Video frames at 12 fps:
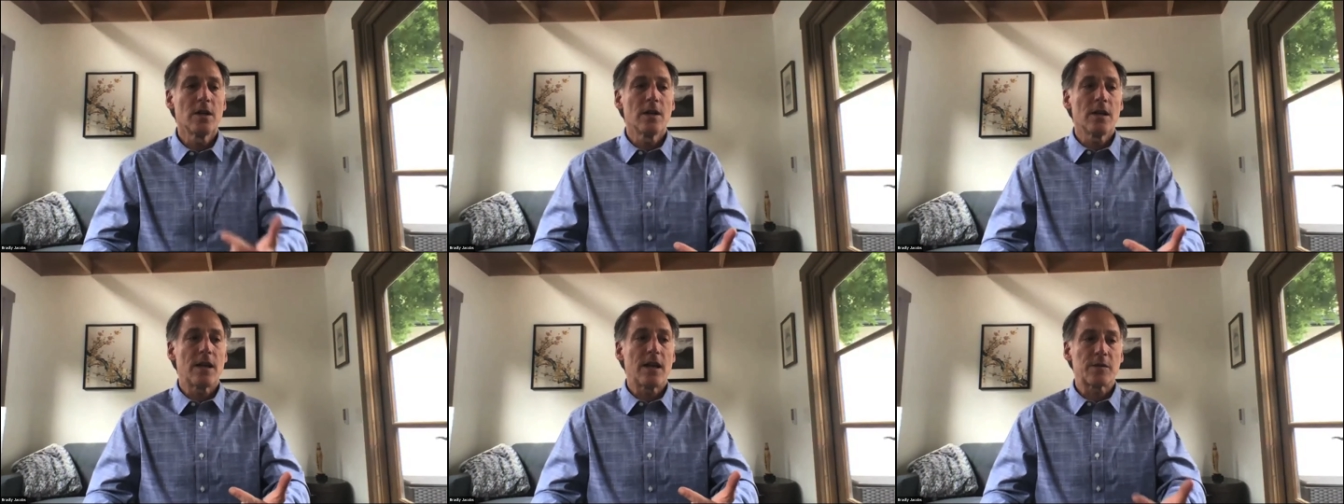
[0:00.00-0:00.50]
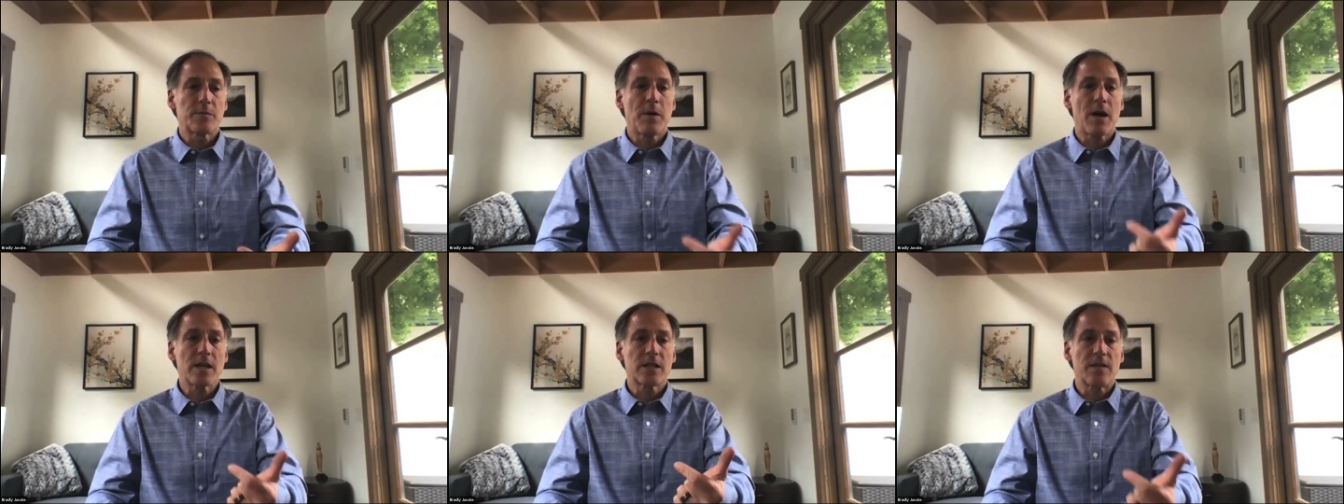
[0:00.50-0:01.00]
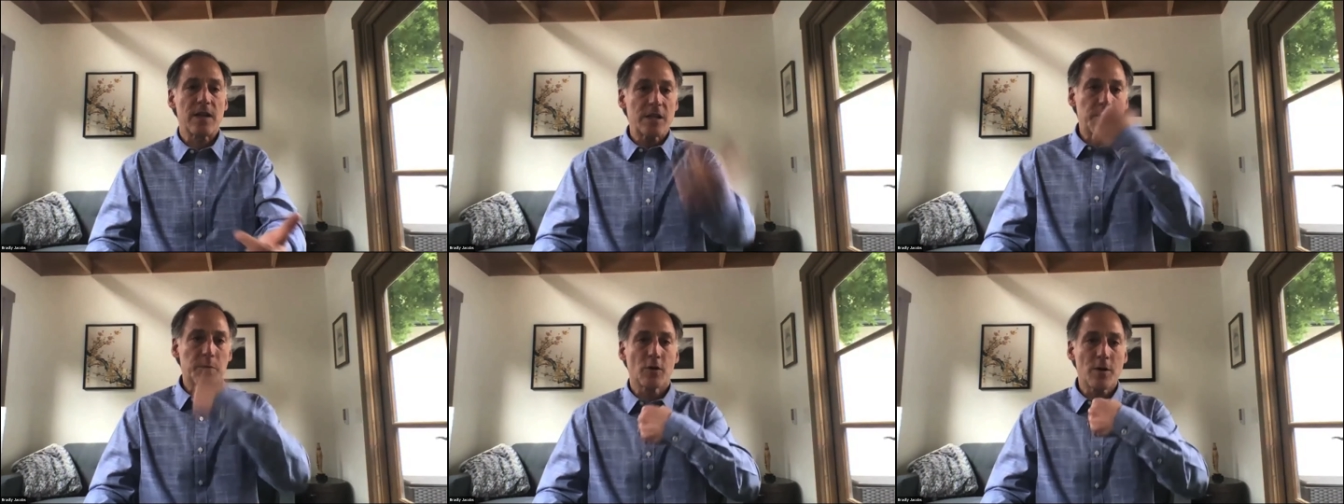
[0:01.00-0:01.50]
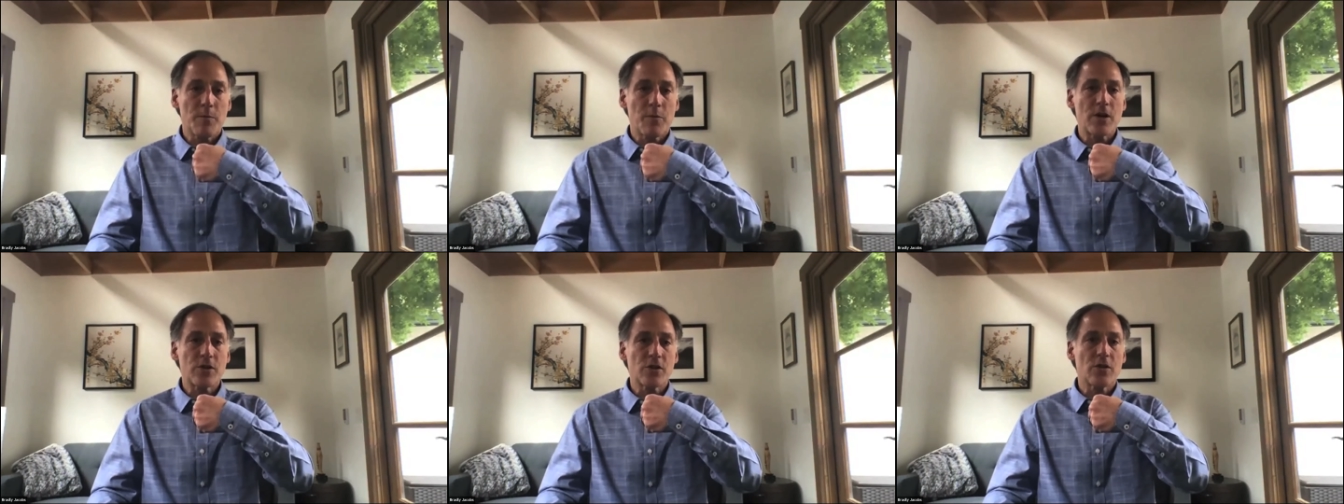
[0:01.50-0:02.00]
It has positive inspiratory
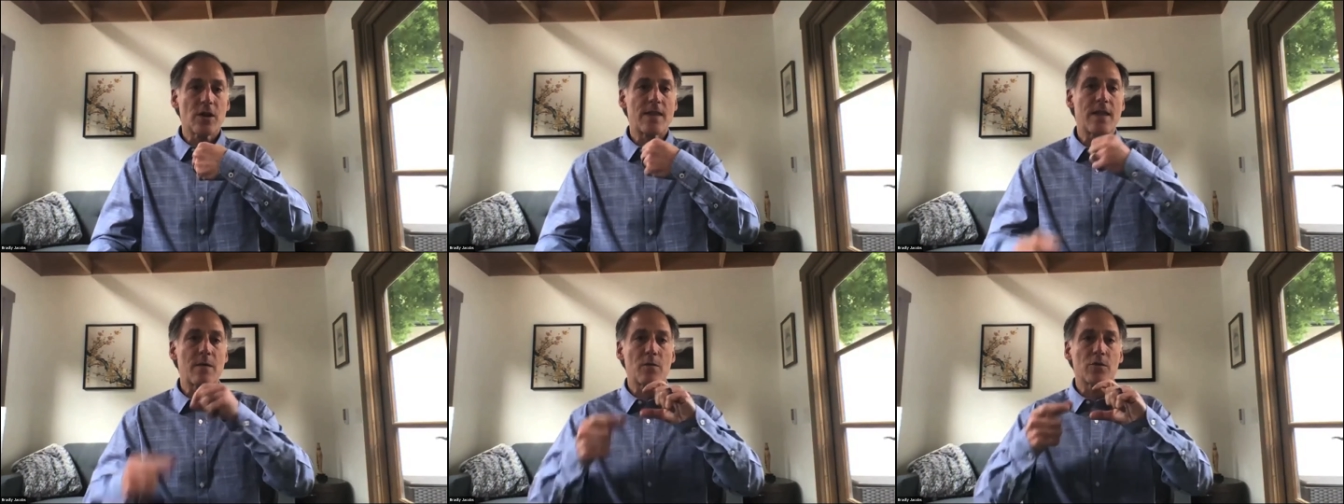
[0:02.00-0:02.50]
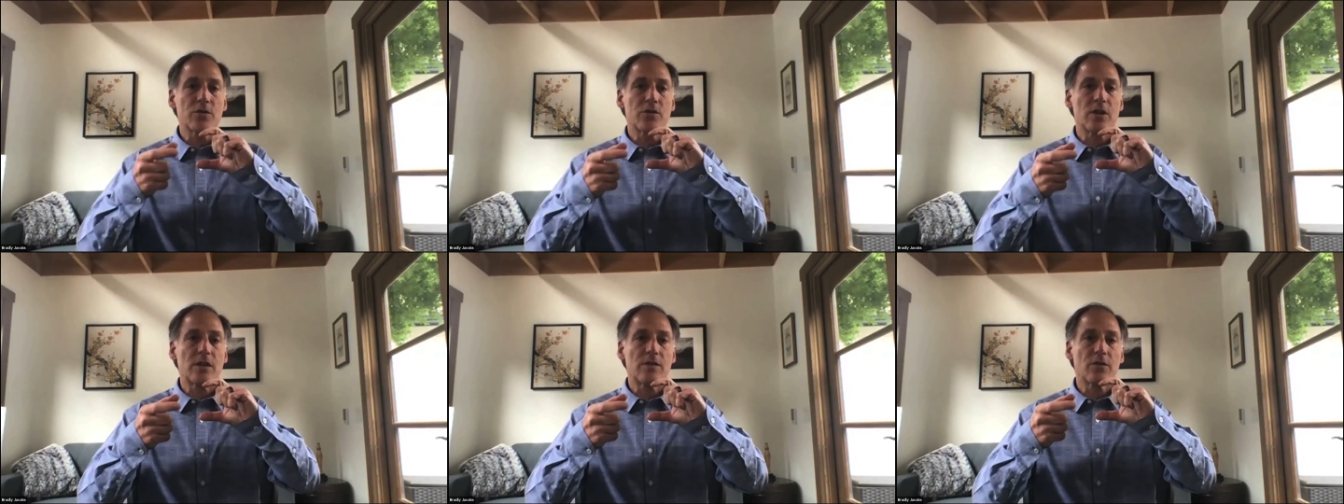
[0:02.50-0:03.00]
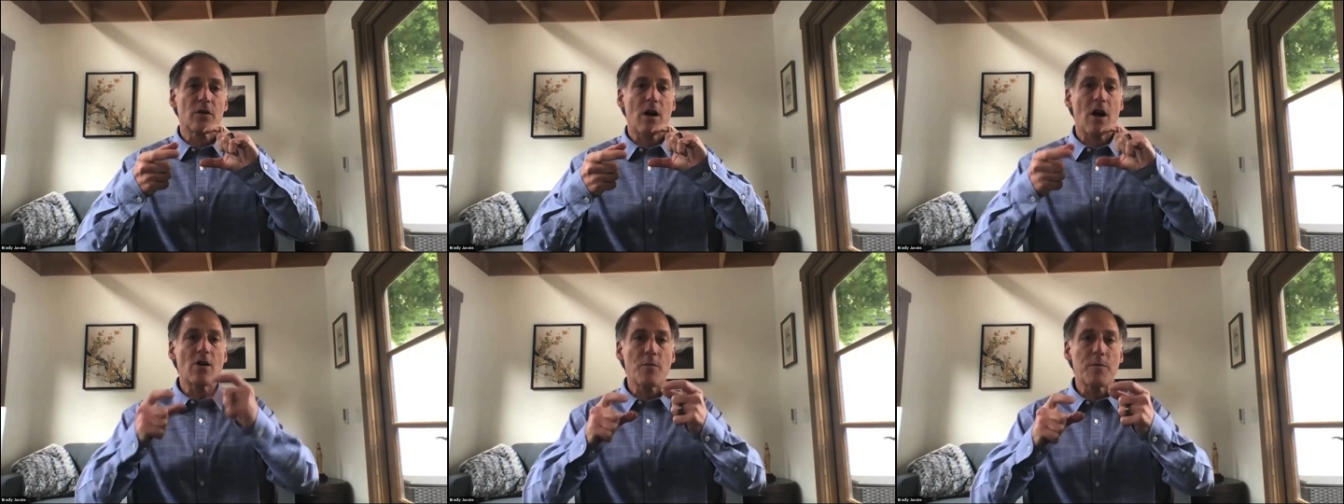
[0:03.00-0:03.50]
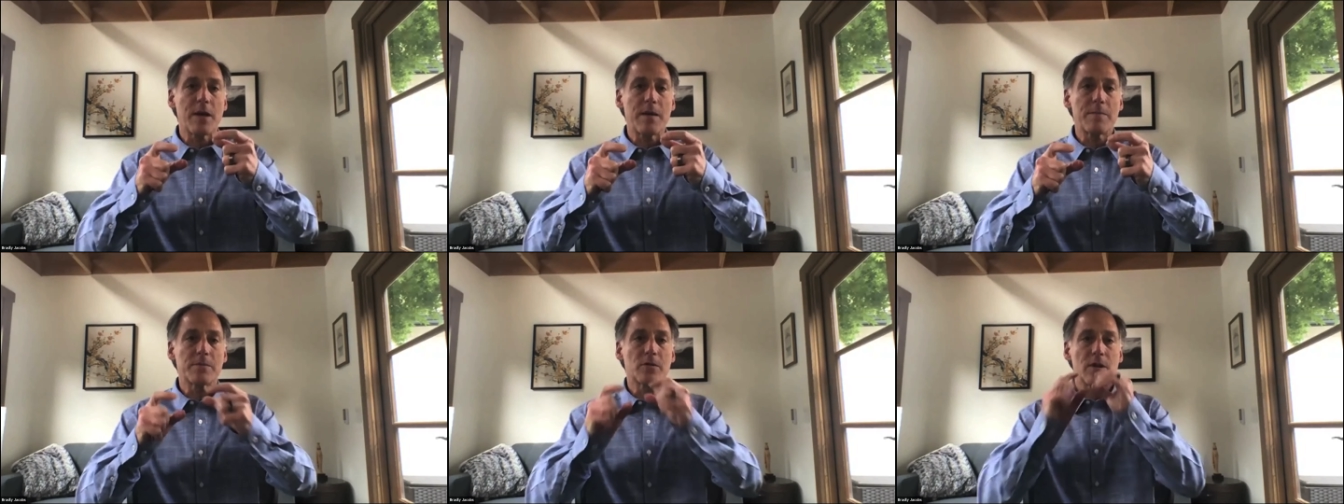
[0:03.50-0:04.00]
pressure, and then we'll set for
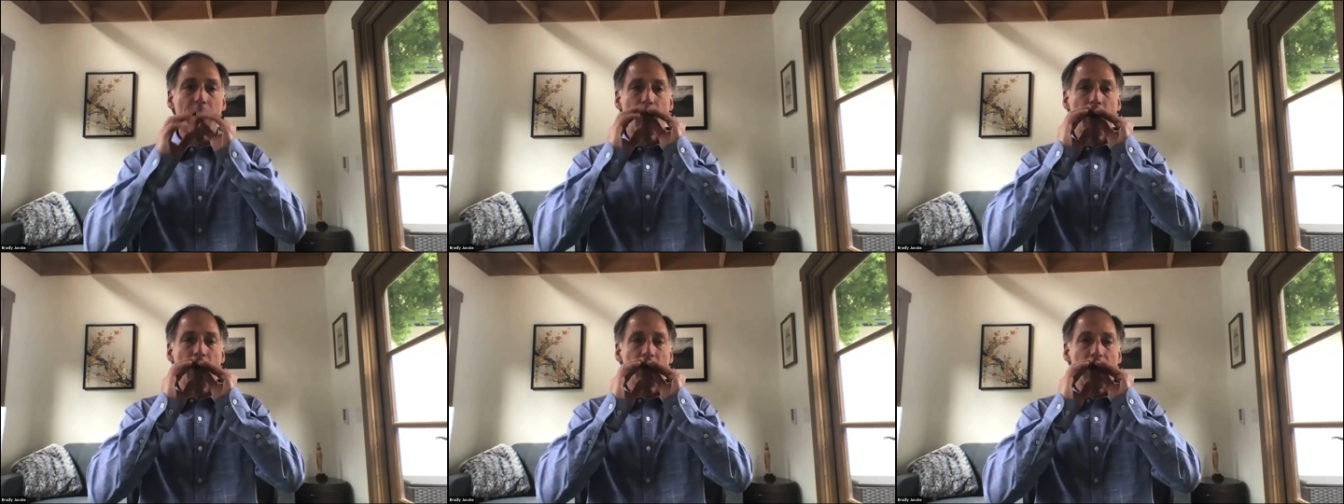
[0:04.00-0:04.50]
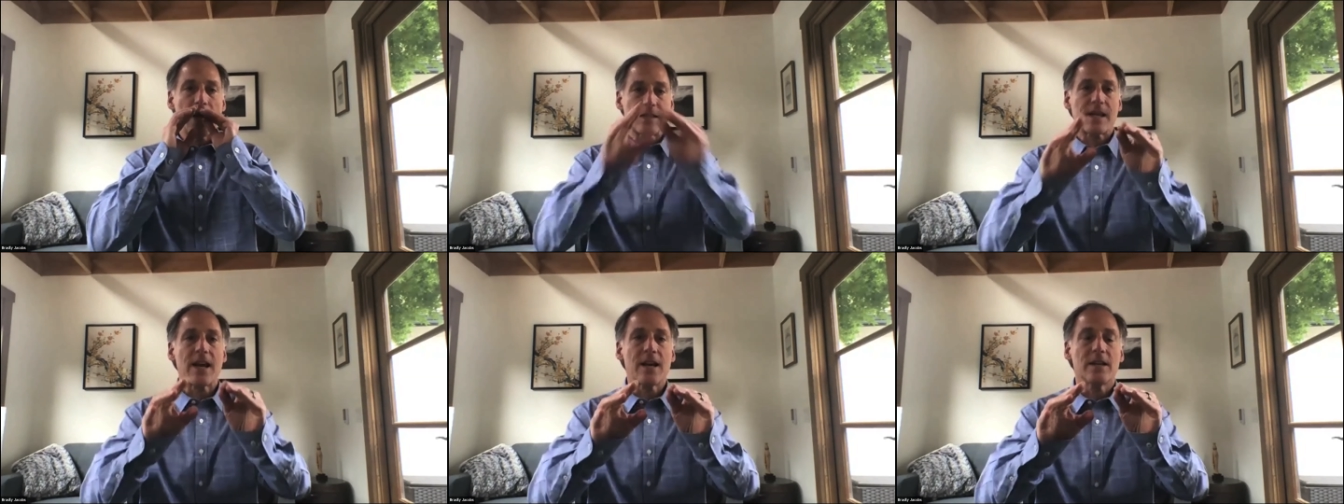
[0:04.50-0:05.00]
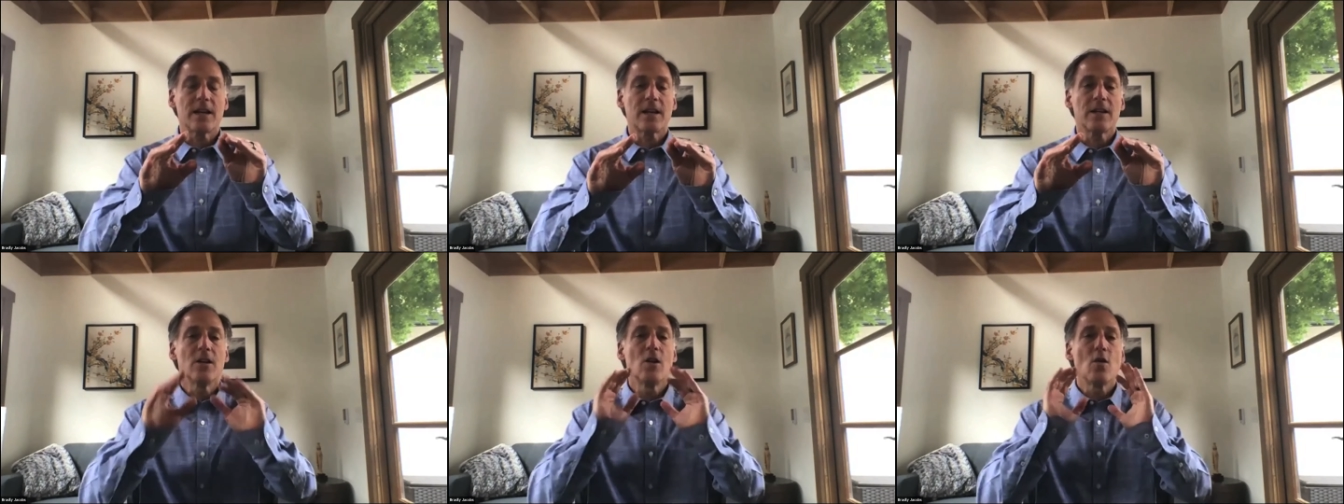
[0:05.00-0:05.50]
auto-PEEP so that while they're exhaling,